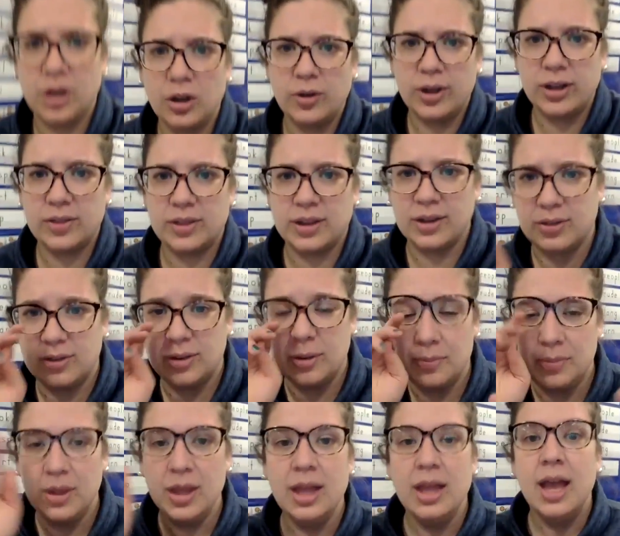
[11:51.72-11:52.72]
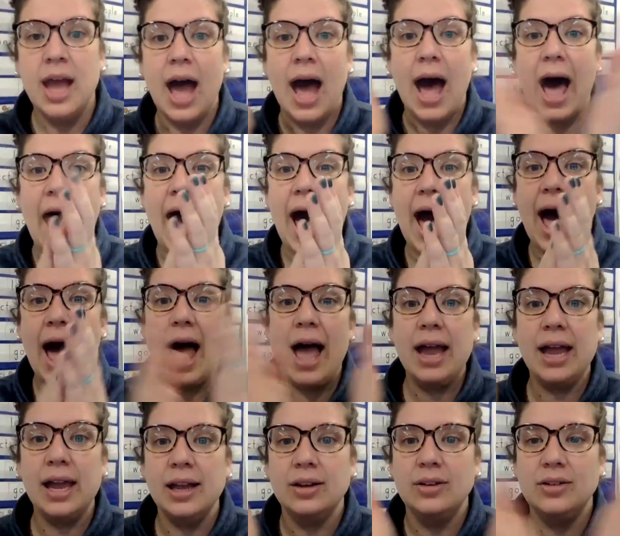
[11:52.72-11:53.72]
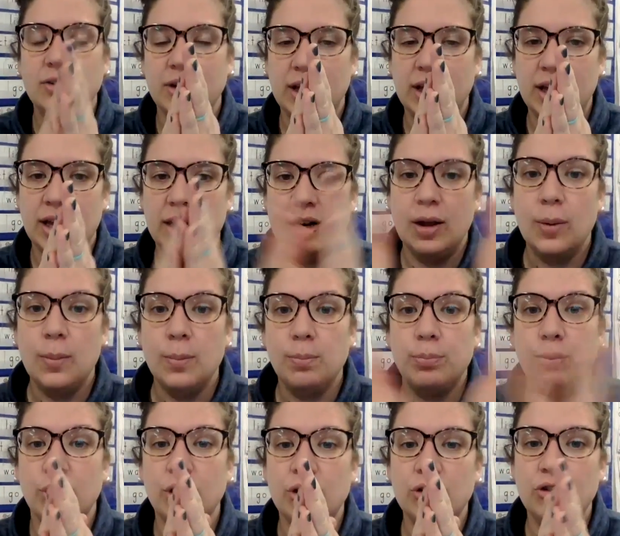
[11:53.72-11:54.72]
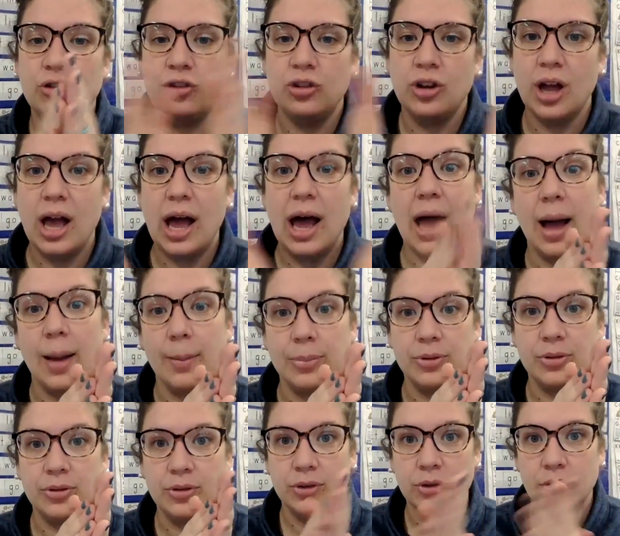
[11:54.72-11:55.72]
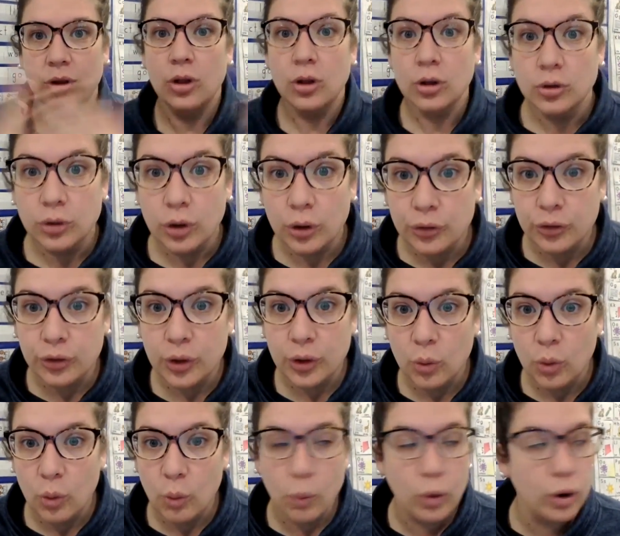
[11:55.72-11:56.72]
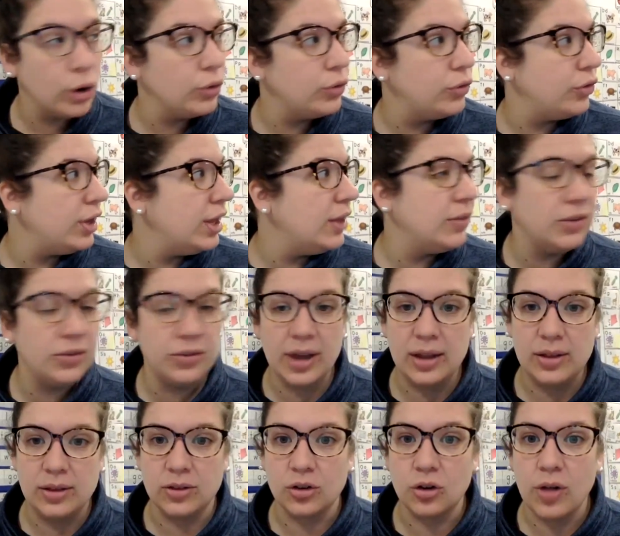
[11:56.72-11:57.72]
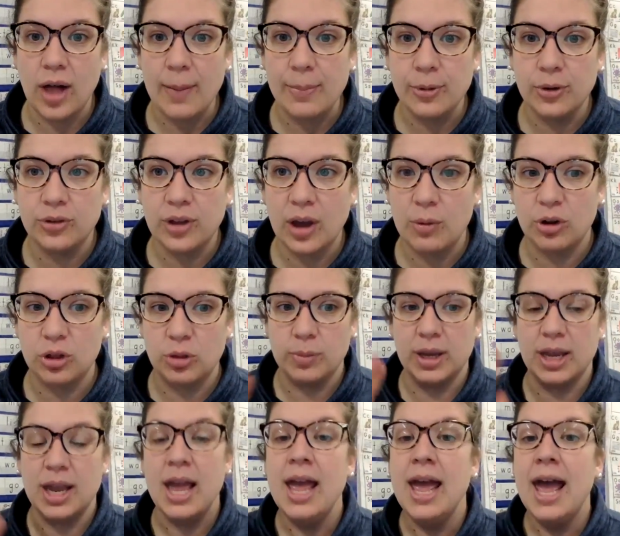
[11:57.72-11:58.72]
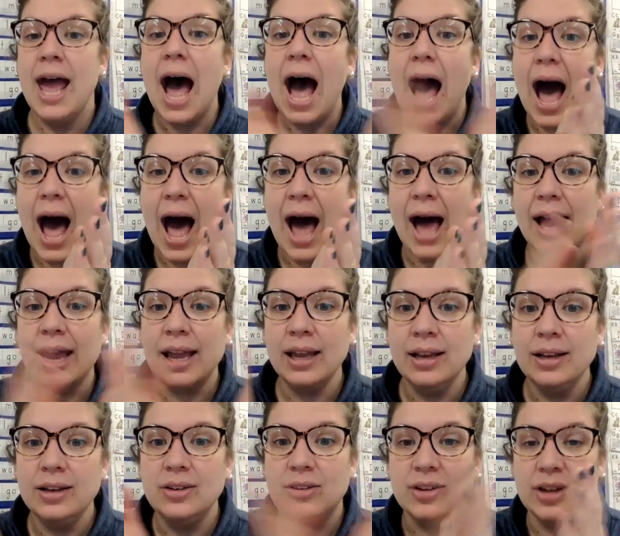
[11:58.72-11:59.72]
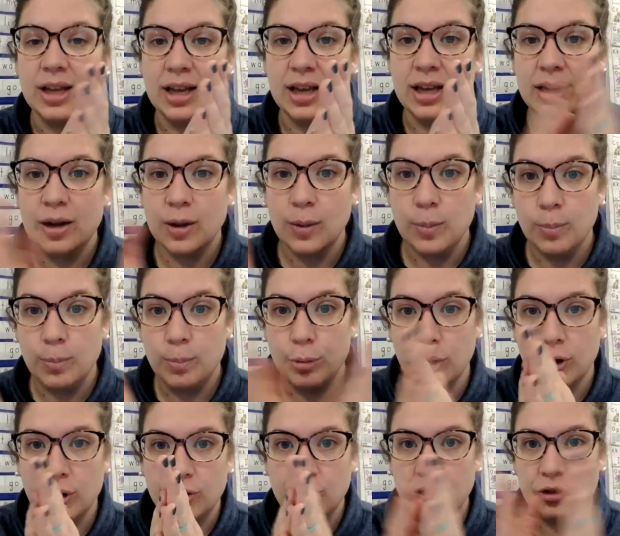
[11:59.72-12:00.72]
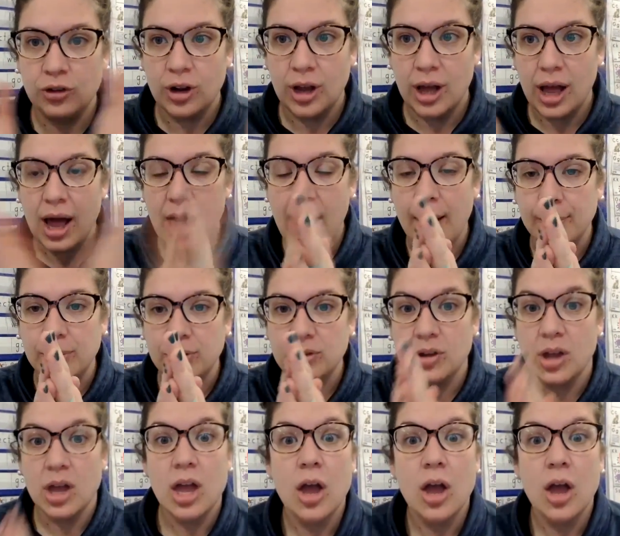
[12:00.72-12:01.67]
to go like this I did push ups. Those are the words in the sentence. Clap those out with me. I did push ups.